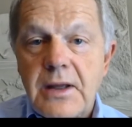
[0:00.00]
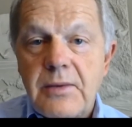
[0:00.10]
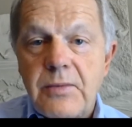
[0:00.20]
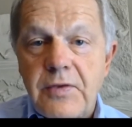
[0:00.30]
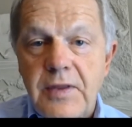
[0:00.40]

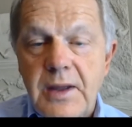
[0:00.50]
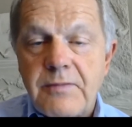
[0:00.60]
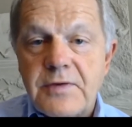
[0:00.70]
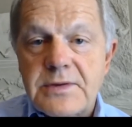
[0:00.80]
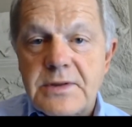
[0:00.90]
with the
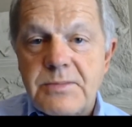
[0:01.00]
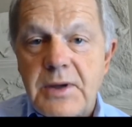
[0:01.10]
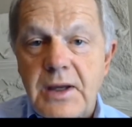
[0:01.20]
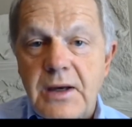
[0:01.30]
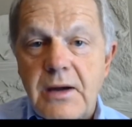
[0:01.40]
emphasis
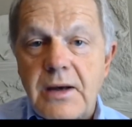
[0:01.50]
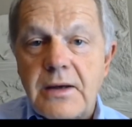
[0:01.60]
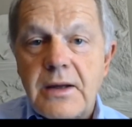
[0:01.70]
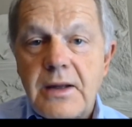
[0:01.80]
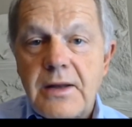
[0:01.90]
being on
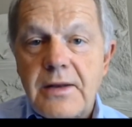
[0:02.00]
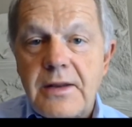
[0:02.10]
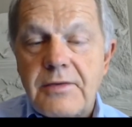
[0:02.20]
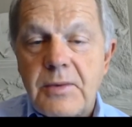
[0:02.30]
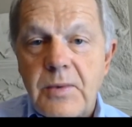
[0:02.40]

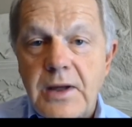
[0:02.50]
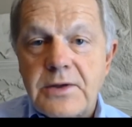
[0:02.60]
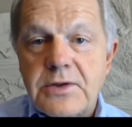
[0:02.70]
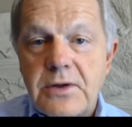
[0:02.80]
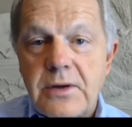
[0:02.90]
that the
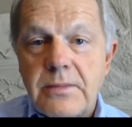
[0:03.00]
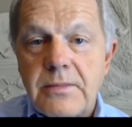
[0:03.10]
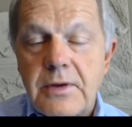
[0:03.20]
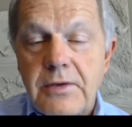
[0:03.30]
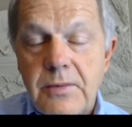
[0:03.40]

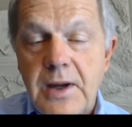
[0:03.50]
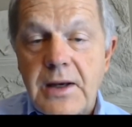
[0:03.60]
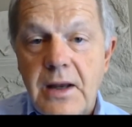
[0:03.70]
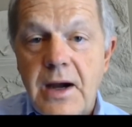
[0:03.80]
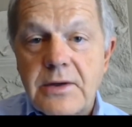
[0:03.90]

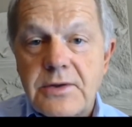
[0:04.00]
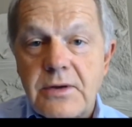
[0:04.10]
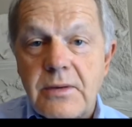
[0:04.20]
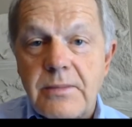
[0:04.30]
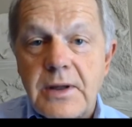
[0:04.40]
rate lock
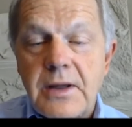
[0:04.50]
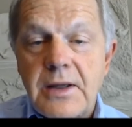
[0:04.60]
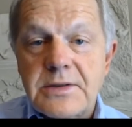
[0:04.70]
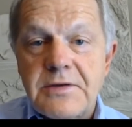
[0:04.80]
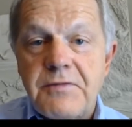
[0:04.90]
term
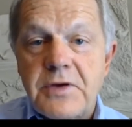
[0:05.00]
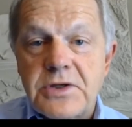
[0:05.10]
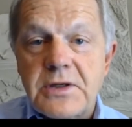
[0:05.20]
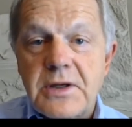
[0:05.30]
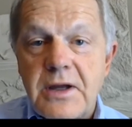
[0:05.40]
is
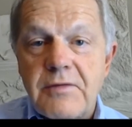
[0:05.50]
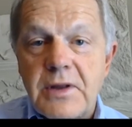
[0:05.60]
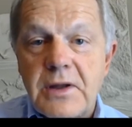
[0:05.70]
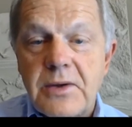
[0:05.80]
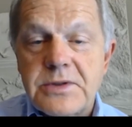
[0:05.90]
sufficient to cover
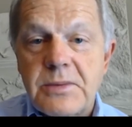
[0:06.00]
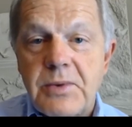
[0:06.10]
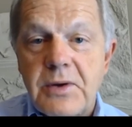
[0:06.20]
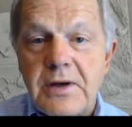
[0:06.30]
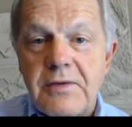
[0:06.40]
the closing
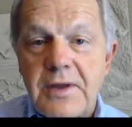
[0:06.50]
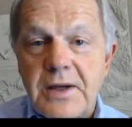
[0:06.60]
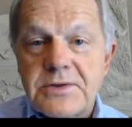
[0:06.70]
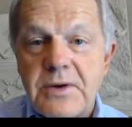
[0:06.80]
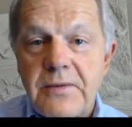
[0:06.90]
period of the
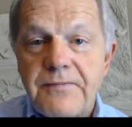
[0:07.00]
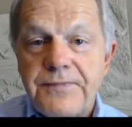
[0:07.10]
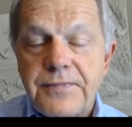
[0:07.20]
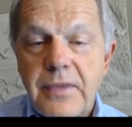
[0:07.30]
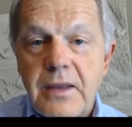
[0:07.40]
escrow.
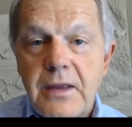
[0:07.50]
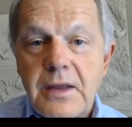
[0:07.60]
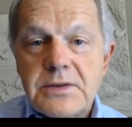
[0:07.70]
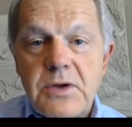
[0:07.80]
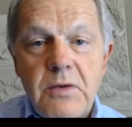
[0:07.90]

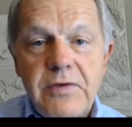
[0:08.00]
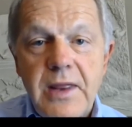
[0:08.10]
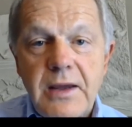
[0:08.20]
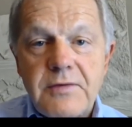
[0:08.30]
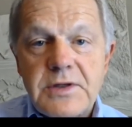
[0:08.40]
So hopefully
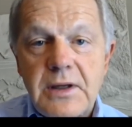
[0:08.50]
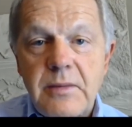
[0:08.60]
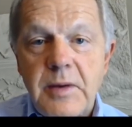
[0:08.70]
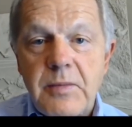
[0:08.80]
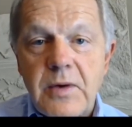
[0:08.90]
that gives you a little
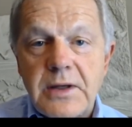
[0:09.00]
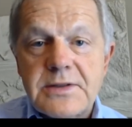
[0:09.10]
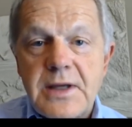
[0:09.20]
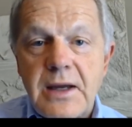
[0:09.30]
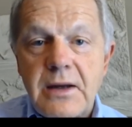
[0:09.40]
bit more
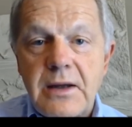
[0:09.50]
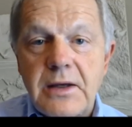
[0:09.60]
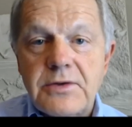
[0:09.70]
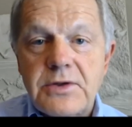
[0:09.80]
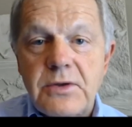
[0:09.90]
insight
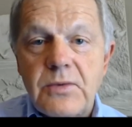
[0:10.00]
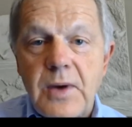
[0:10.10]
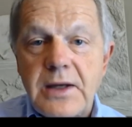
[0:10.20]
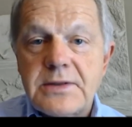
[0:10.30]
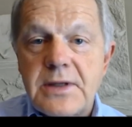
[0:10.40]
into
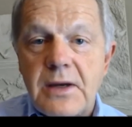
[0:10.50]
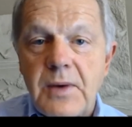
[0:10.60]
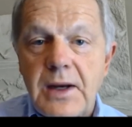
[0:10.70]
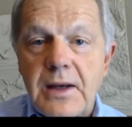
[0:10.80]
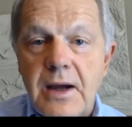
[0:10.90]
rates and
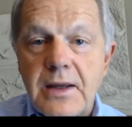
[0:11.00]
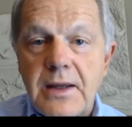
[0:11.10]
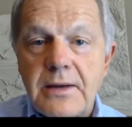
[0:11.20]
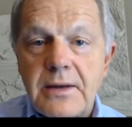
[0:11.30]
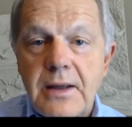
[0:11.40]
rate
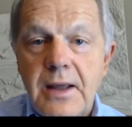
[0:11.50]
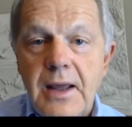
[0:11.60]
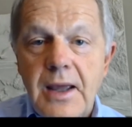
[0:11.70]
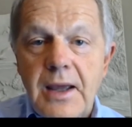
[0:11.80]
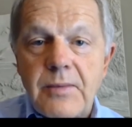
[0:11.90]
locking,
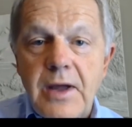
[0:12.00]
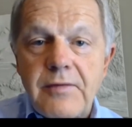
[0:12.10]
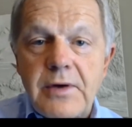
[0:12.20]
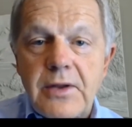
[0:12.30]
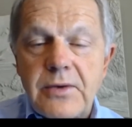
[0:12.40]
and we'll
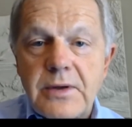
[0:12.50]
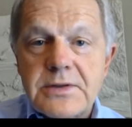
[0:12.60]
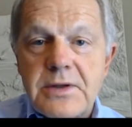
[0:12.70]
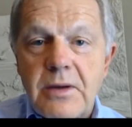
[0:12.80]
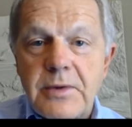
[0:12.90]
have another
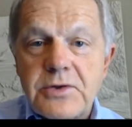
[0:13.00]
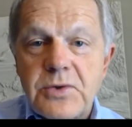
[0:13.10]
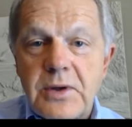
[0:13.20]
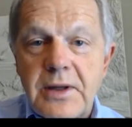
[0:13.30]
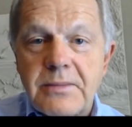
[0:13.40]
installment
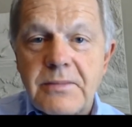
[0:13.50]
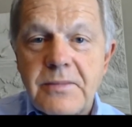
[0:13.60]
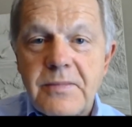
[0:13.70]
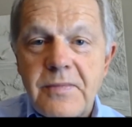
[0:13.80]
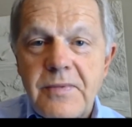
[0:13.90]
shortly.
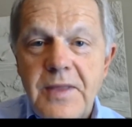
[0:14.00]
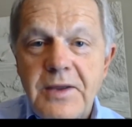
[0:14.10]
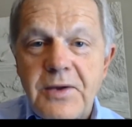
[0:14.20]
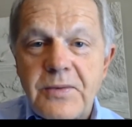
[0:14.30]
Thank you.